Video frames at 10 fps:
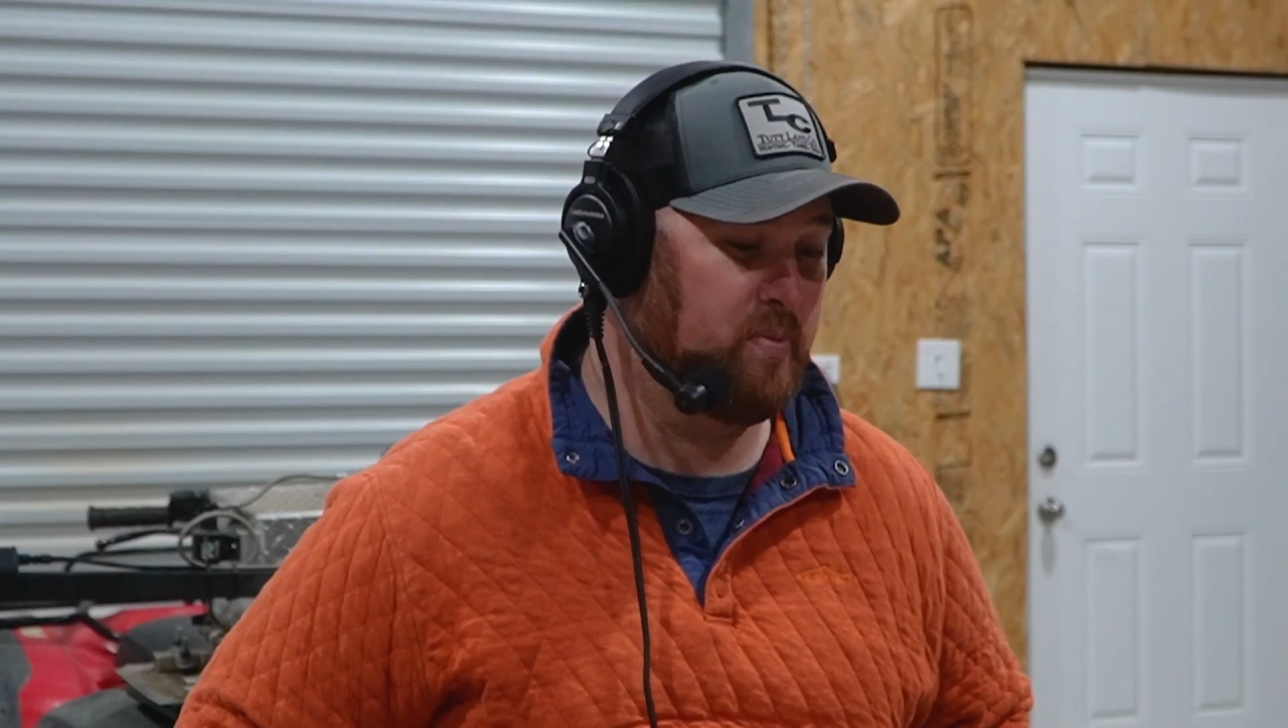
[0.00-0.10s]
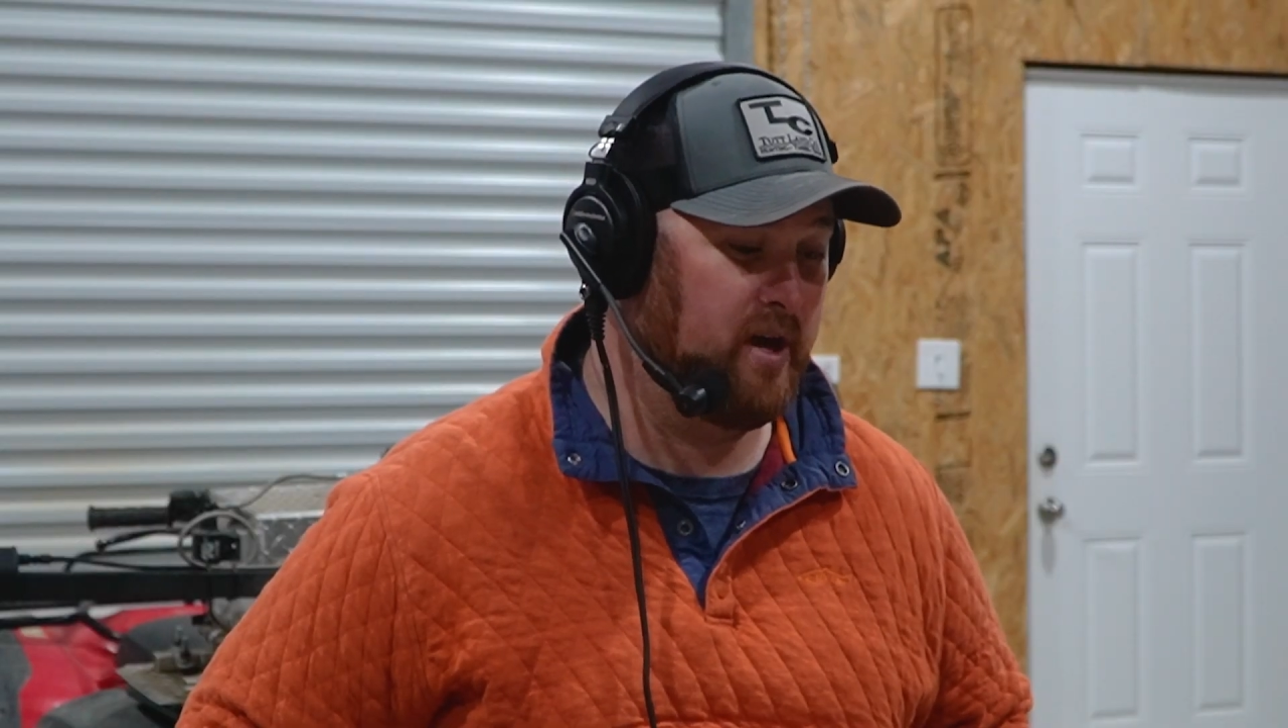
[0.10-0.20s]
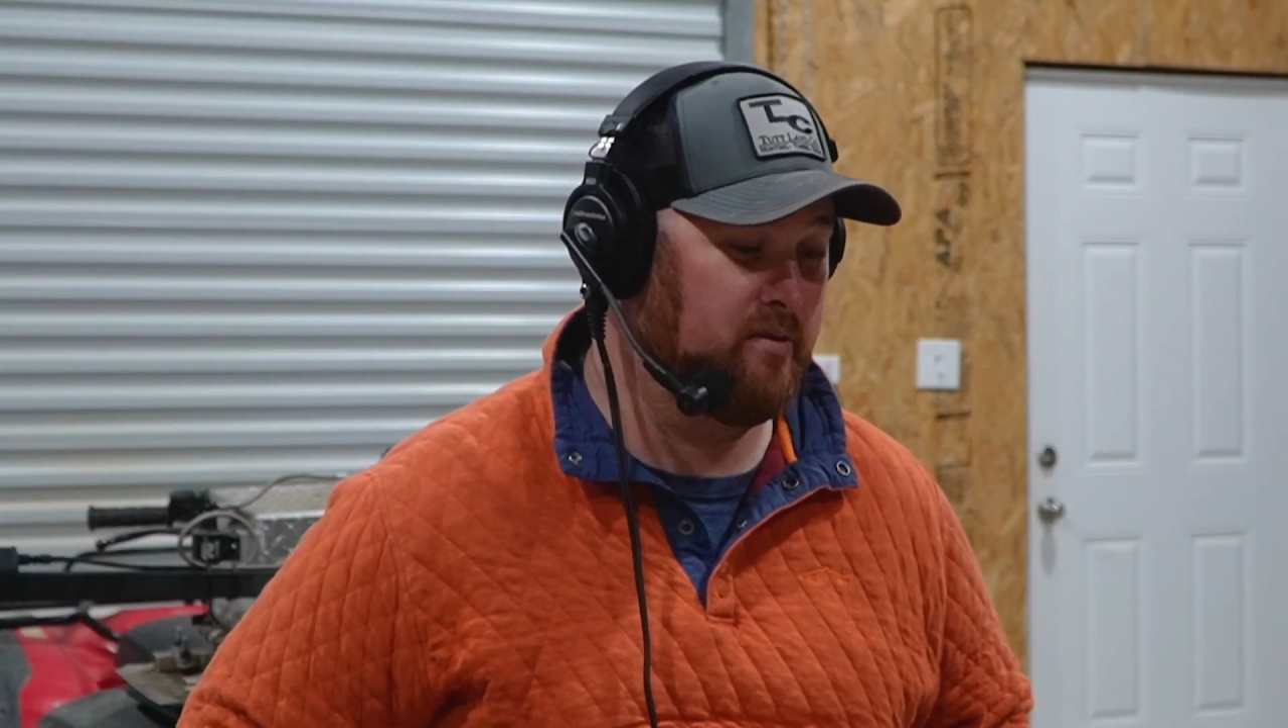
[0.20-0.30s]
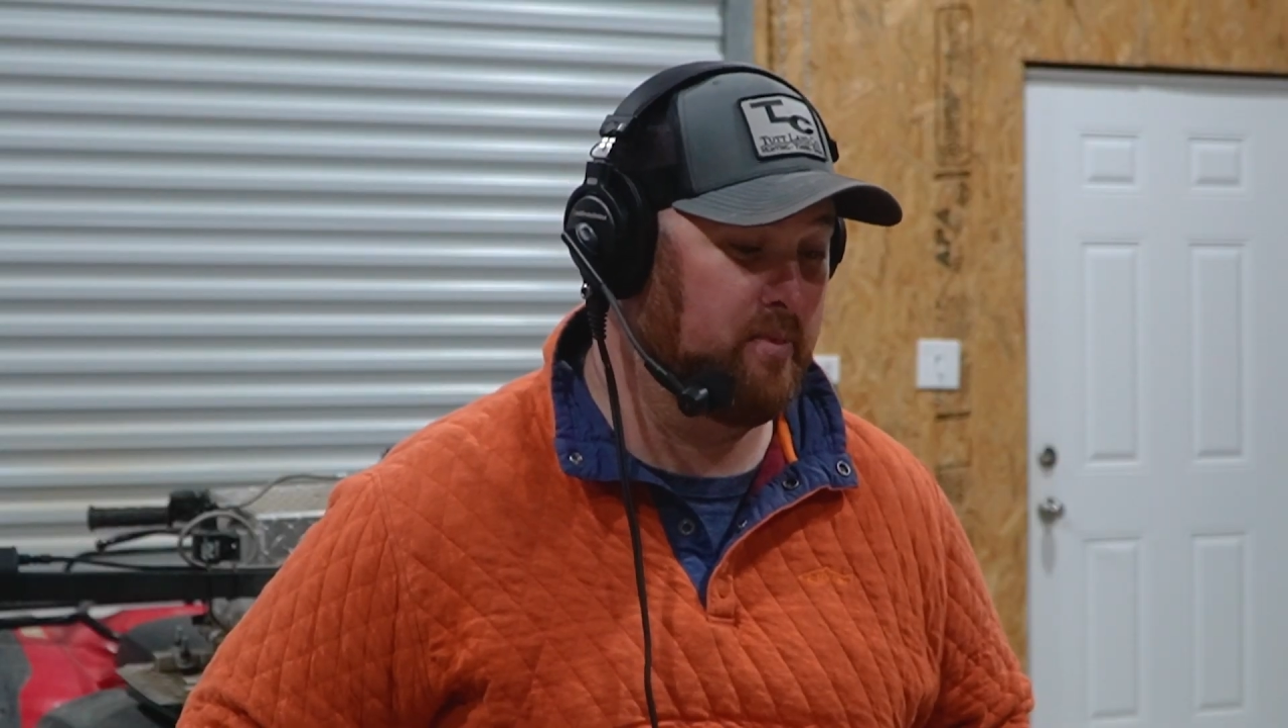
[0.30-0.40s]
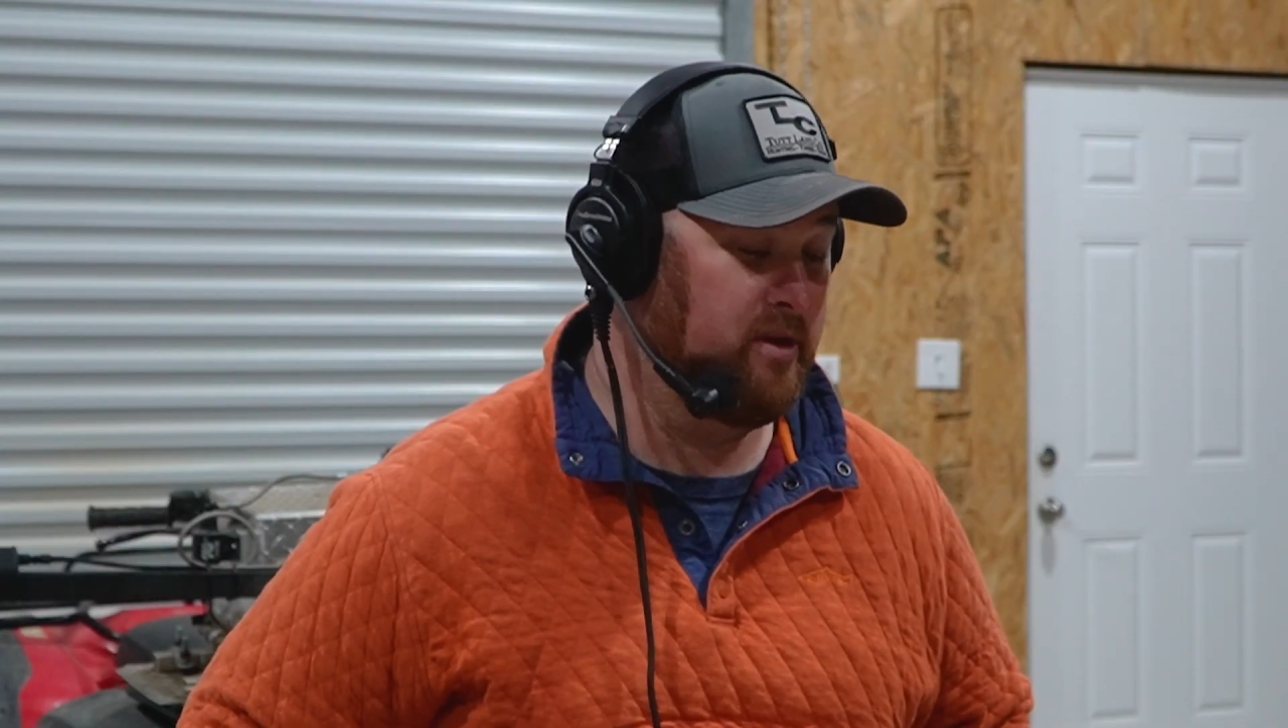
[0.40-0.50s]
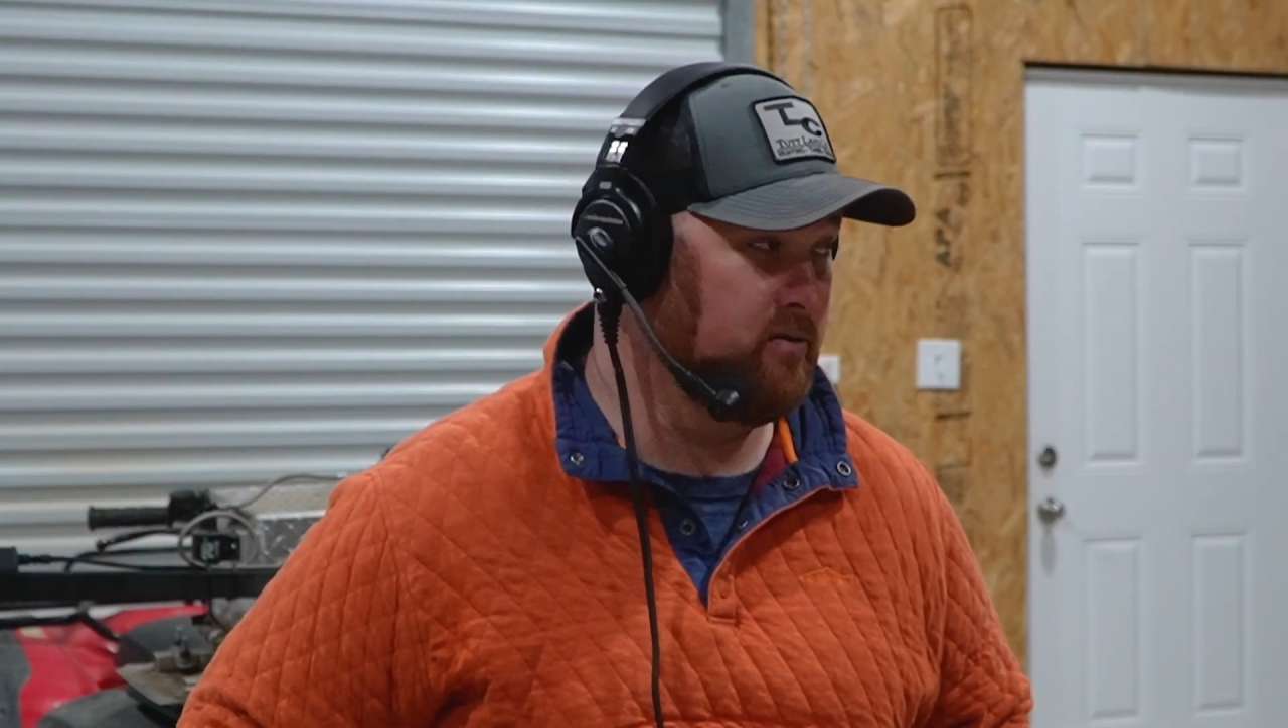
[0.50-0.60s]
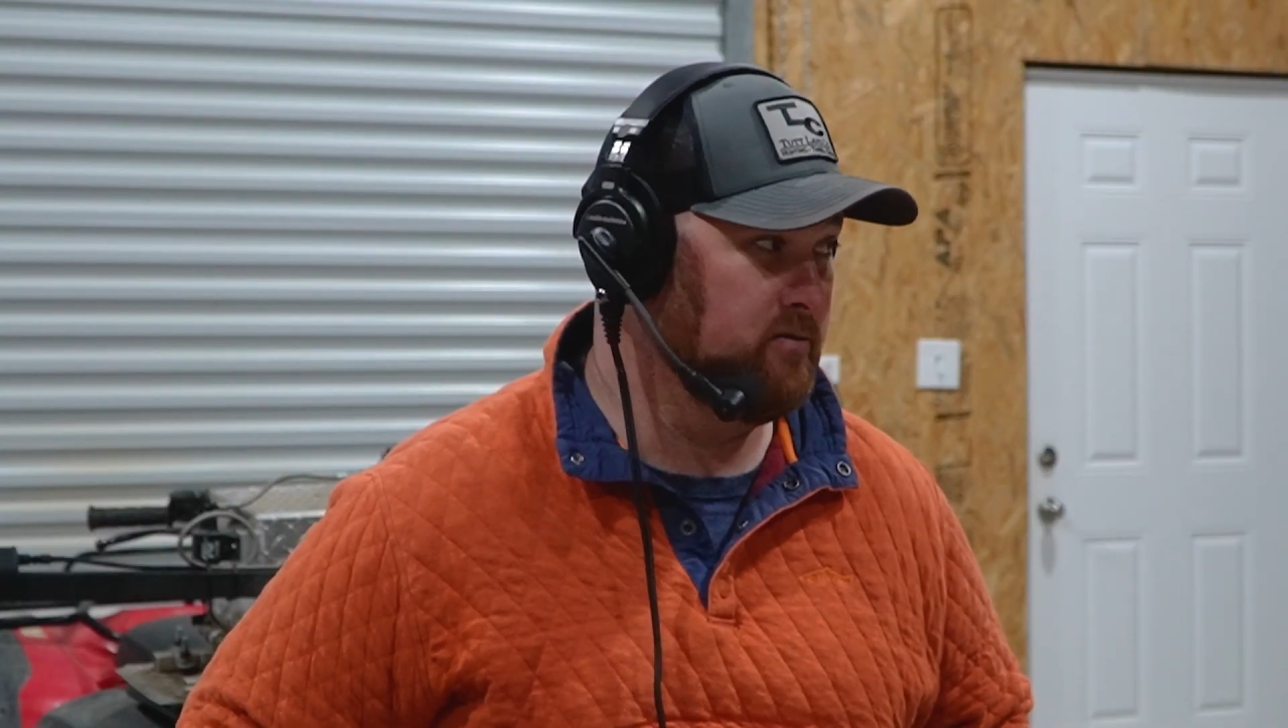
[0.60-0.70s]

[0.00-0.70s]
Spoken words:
the bill.